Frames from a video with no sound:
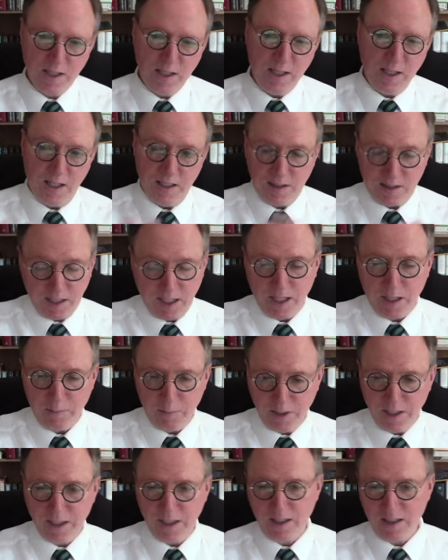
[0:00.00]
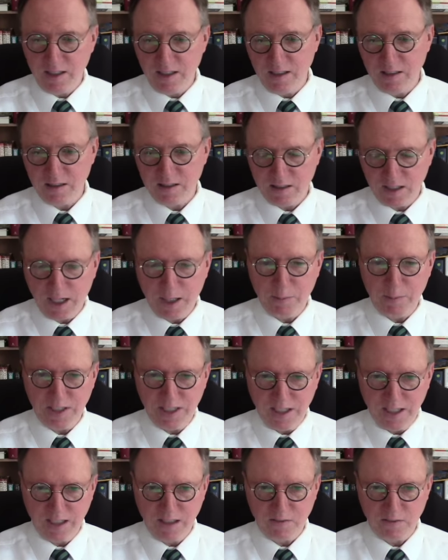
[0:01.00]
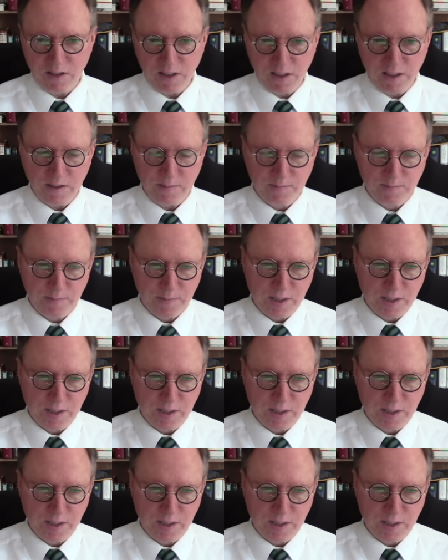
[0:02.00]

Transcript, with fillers: and dominating, dominating really,